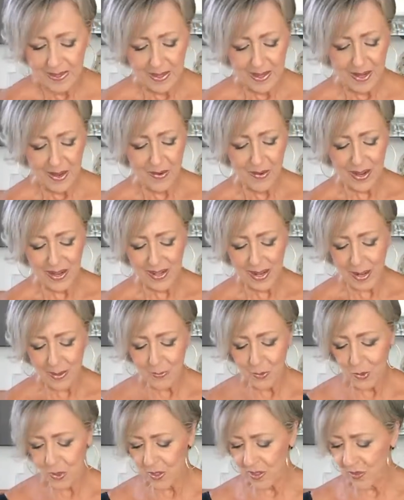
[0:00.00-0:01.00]
All right, I'm
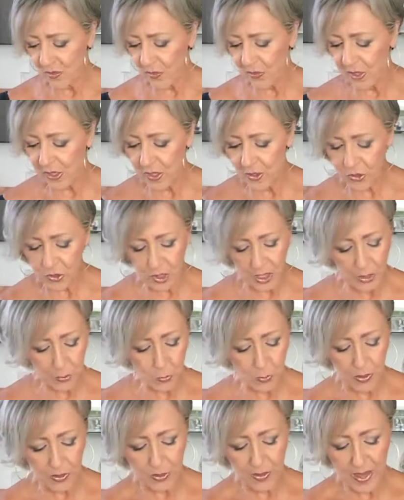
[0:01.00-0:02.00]
just finishing
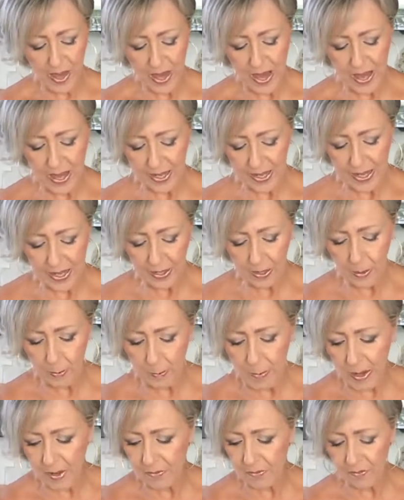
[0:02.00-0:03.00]
with adding
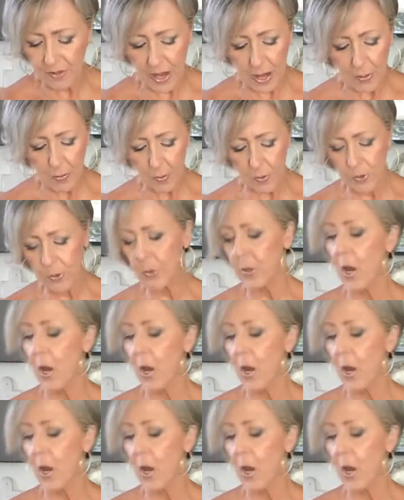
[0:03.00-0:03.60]
my flour